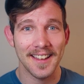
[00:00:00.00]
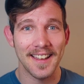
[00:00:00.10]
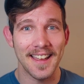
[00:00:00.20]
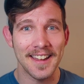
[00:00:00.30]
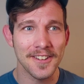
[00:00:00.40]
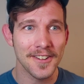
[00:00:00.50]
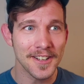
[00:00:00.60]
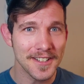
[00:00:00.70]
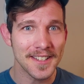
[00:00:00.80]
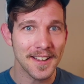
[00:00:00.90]
and you're gonna
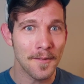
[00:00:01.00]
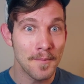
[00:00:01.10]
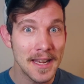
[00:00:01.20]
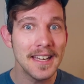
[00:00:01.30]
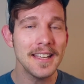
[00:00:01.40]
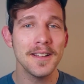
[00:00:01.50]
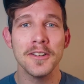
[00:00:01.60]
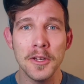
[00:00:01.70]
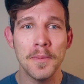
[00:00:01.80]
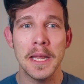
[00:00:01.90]
just like meeting
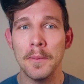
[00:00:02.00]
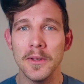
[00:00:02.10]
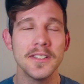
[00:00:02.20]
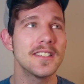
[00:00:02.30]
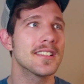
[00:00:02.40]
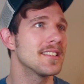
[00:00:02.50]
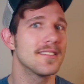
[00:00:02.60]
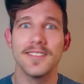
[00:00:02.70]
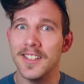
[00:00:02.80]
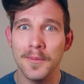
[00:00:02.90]
new people. It's
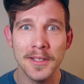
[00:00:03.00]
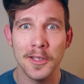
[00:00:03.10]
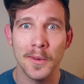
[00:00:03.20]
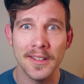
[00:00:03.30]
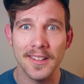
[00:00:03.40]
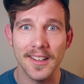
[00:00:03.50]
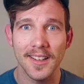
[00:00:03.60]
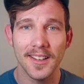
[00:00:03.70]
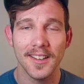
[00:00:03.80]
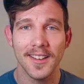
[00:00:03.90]
gonna be so easy.
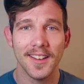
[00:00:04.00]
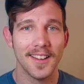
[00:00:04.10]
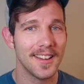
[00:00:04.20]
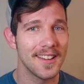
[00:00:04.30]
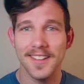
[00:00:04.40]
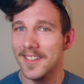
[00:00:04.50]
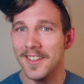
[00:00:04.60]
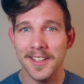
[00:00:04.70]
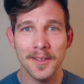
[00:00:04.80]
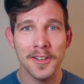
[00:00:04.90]

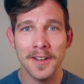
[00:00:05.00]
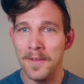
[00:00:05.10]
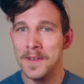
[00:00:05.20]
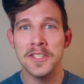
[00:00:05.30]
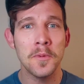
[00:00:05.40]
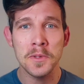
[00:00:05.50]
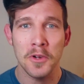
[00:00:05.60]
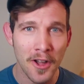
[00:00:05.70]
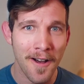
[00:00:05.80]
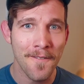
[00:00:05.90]
You're gonna be so much more
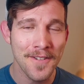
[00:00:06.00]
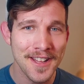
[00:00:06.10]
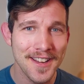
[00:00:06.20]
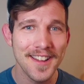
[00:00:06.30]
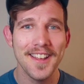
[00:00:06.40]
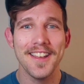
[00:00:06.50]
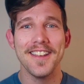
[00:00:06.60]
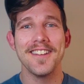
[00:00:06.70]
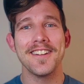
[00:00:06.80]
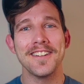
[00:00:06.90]
confident.
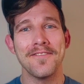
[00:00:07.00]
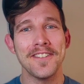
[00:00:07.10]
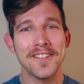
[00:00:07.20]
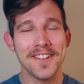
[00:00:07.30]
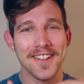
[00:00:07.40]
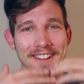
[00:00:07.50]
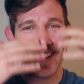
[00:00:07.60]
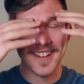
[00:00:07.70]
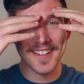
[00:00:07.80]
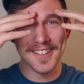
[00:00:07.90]
You're gonna feel
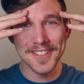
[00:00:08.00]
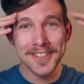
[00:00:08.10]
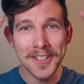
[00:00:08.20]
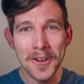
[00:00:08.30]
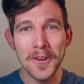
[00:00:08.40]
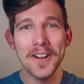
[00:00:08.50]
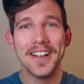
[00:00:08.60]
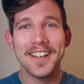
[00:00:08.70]
so